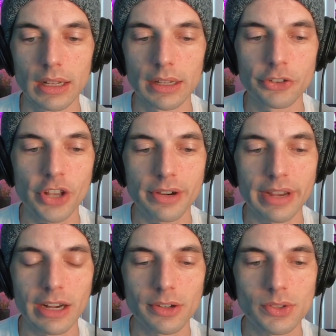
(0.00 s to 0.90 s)

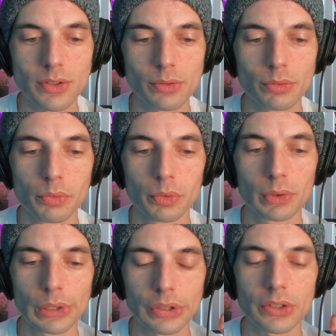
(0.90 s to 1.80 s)
generators to
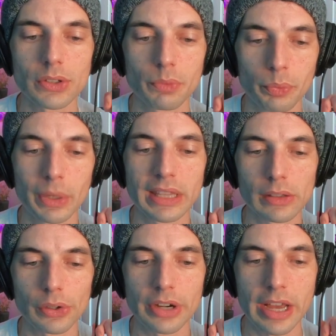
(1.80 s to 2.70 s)
learn when they
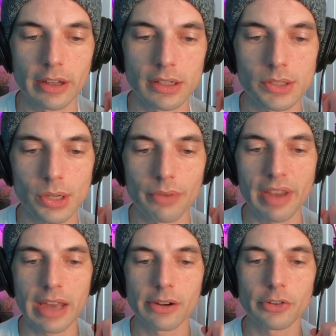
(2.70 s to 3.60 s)
learn how to conserve
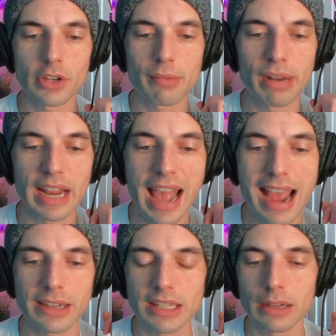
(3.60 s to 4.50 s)
energy by
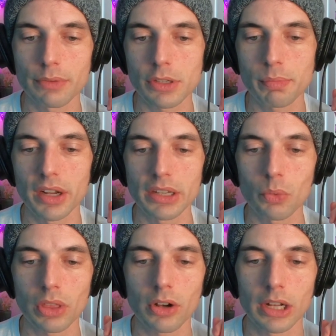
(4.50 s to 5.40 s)
acting and responding
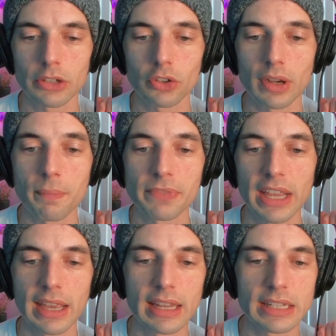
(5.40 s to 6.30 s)
with caution
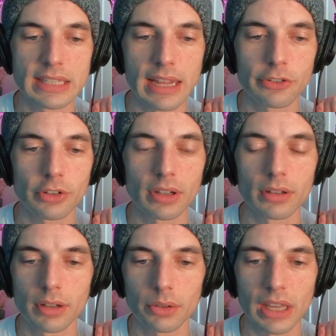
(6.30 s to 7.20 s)
and
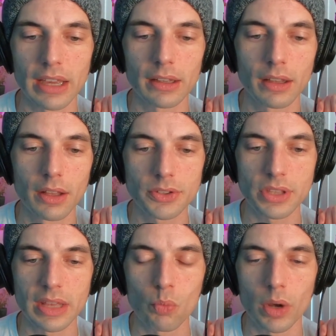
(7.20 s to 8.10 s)
intention. Okay, so
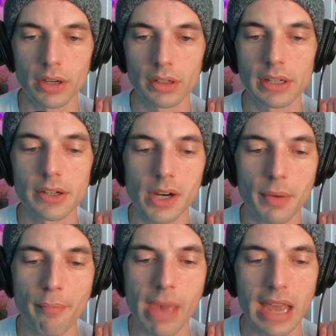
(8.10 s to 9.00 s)
then here are
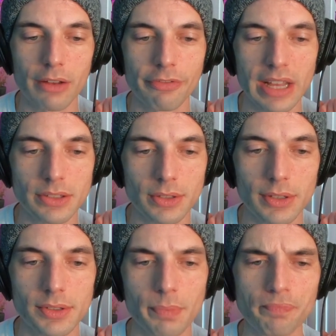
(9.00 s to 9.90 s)

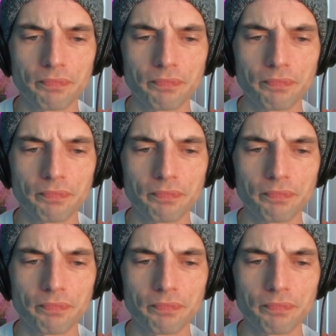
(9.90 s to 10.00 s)
manifestors,